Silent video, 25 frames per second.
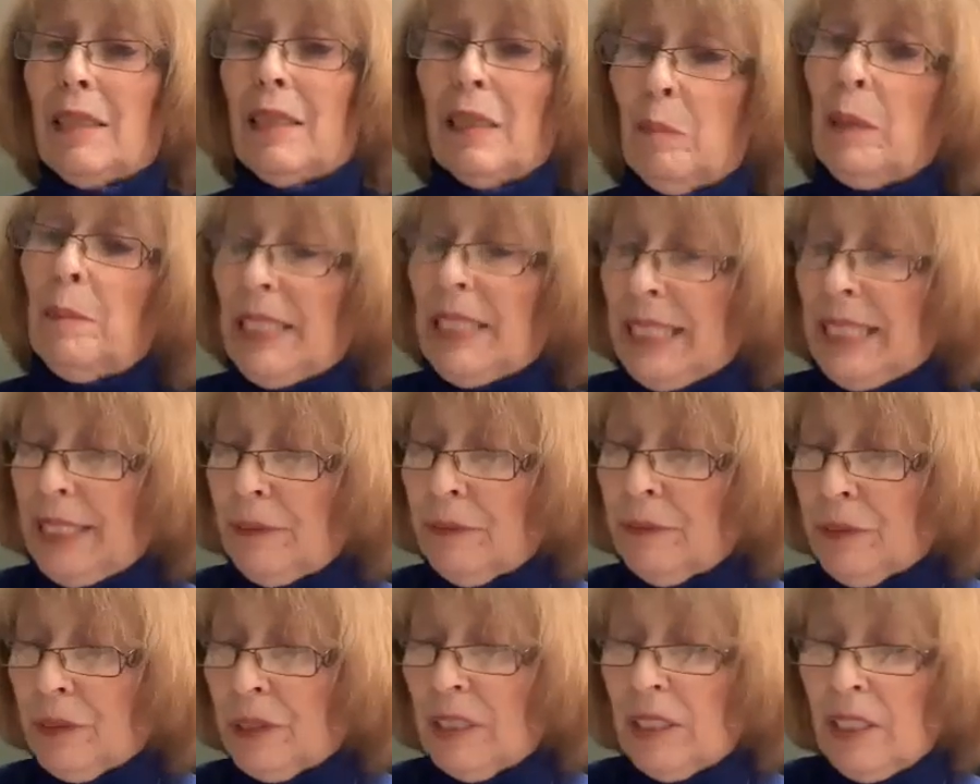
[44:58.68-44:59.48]
and it may be
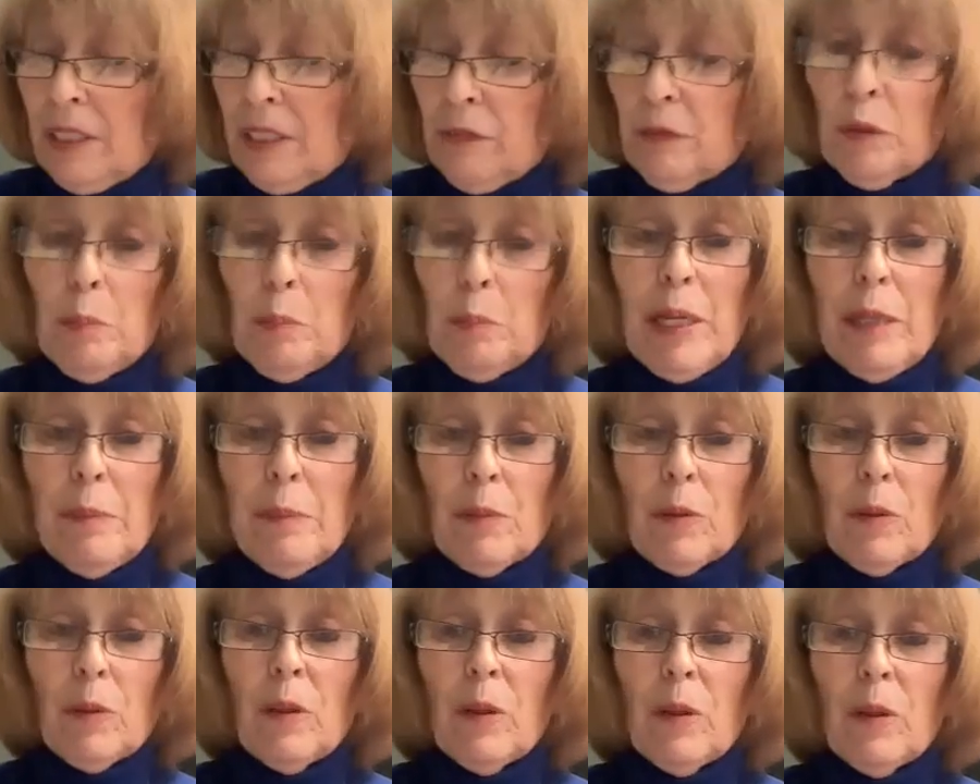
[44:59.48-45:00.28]
different in different
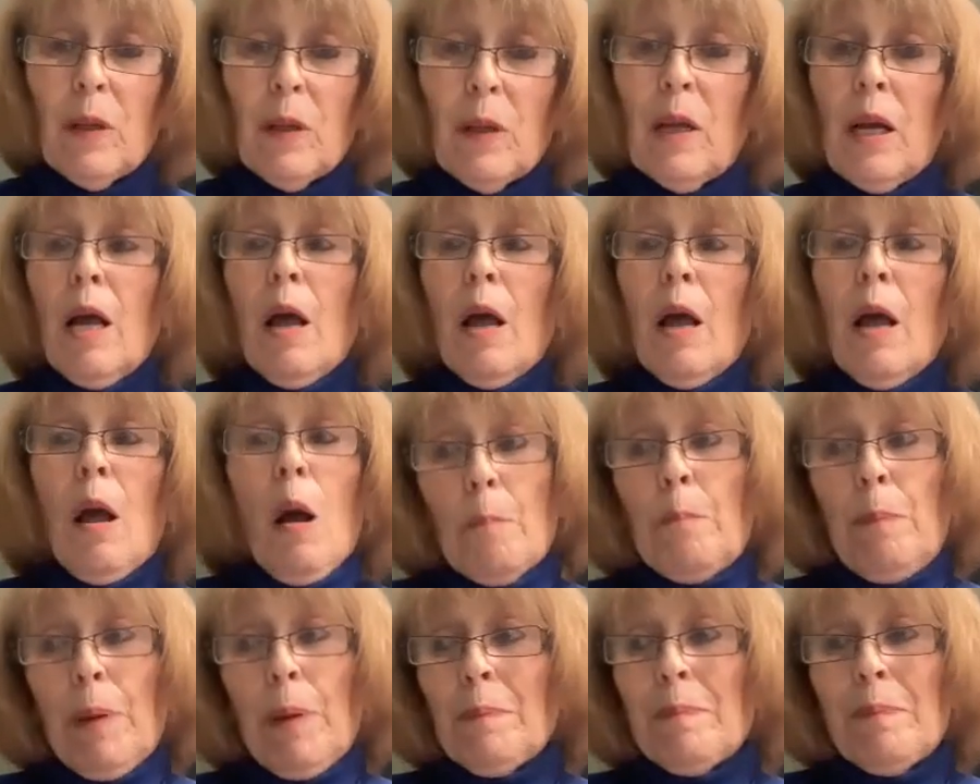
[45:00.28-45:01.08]
people,
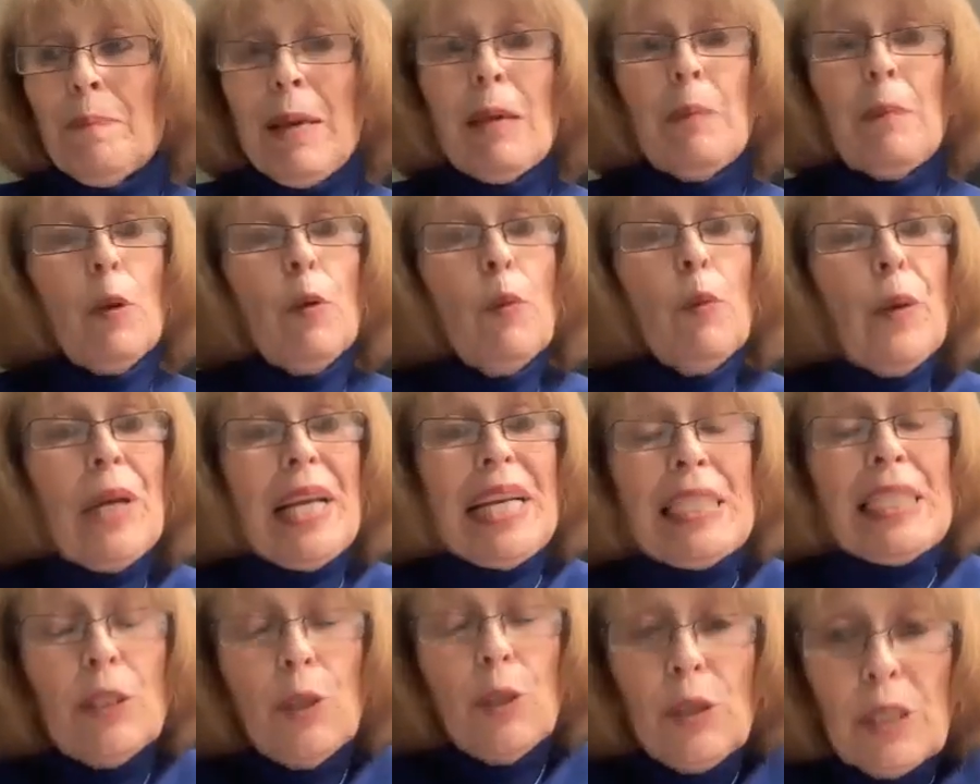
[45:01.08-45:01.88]
but
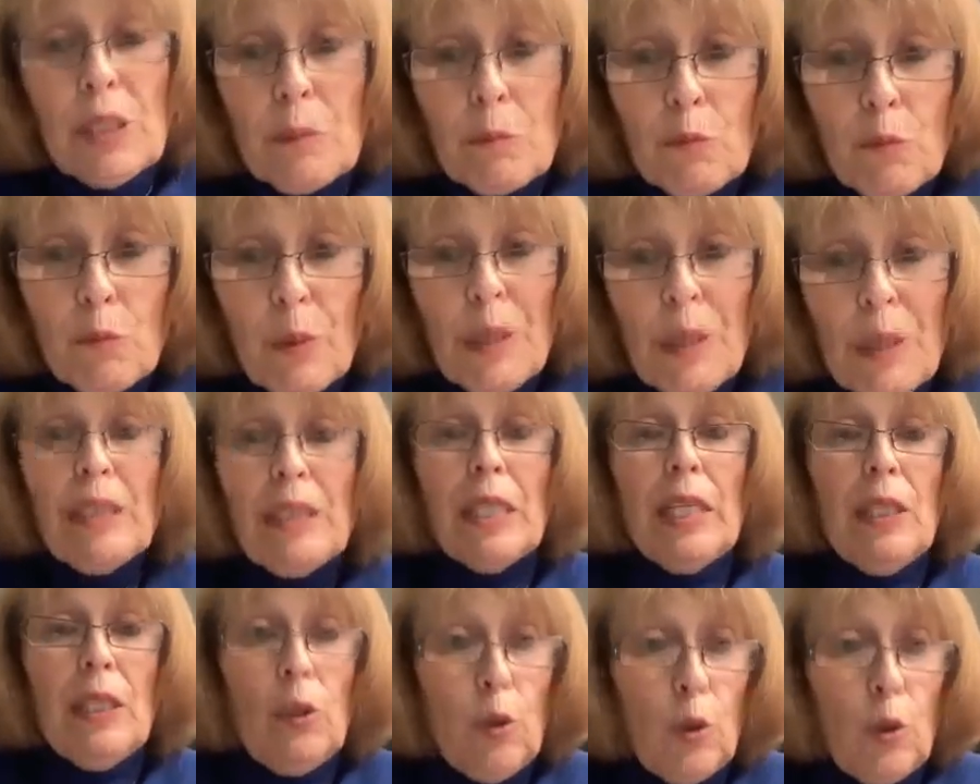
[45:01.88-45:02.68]
maybe we can do
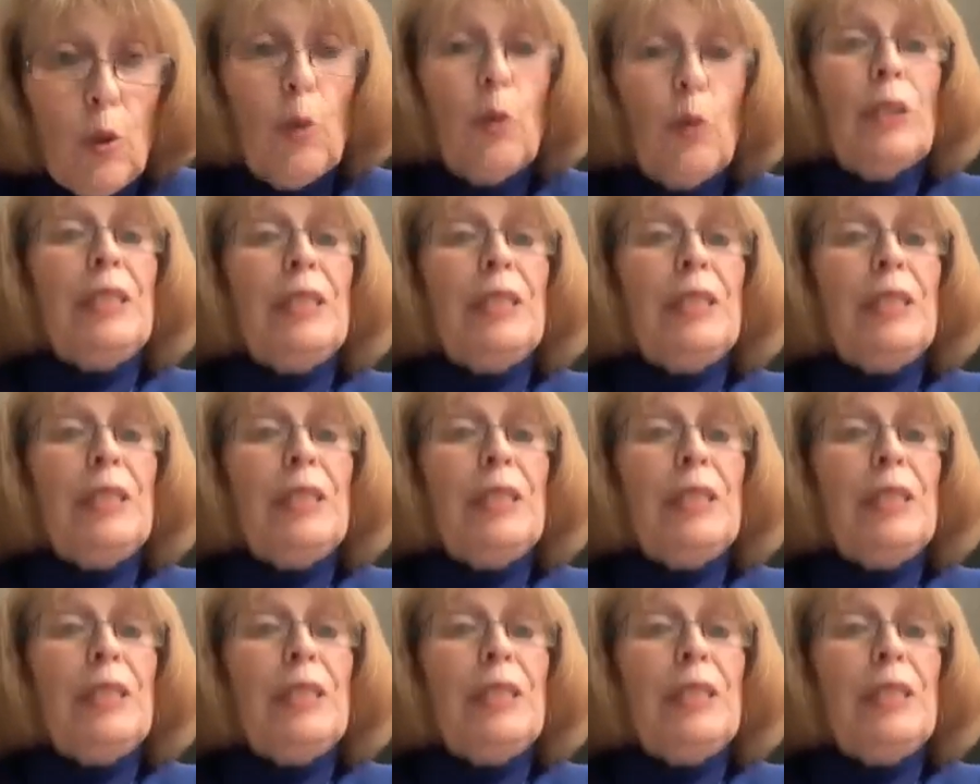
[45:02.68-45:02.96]
some really